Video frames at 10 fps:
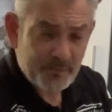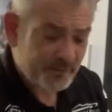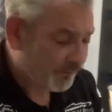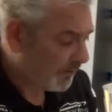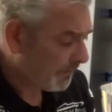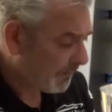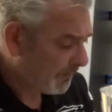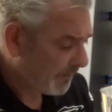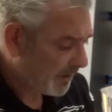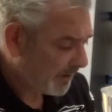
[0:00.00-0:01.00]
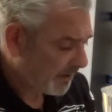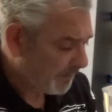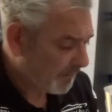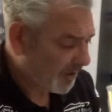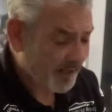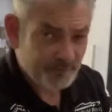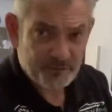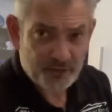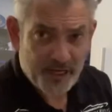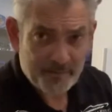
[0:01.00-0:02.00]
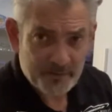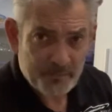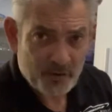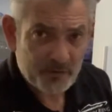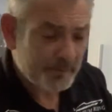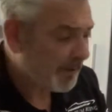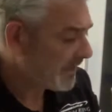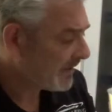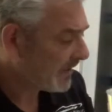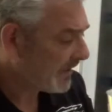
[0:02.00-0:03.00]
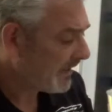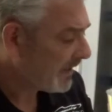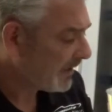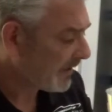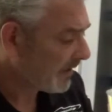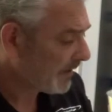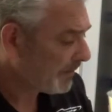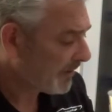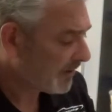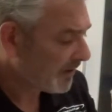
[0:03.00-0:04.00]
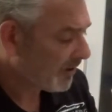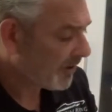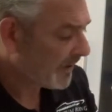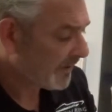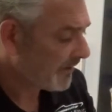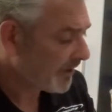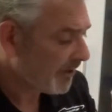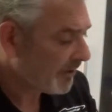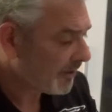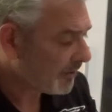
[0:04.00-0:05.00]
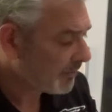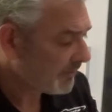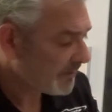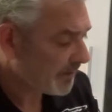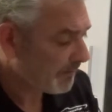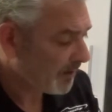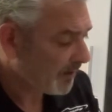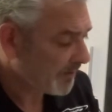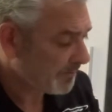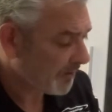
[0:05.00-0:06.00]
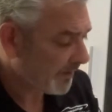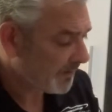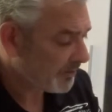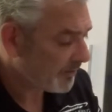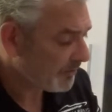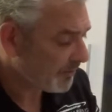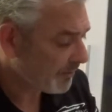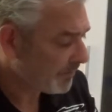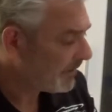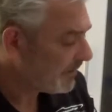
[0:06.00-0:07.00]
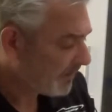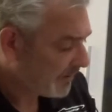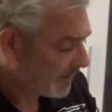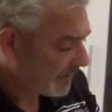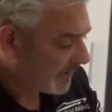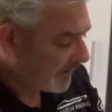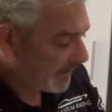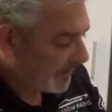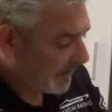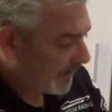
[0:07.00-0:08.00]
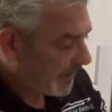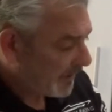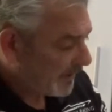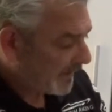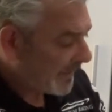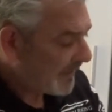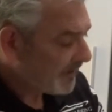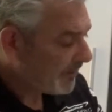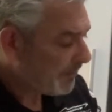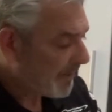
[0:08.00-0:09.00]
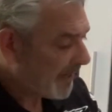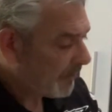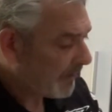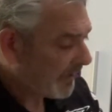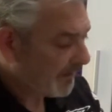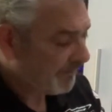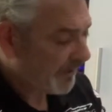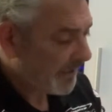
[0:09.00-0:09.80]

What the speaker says: from my love of James Bond, basically, but the lion and the unicorn symbolise my two children. And again on the back we have the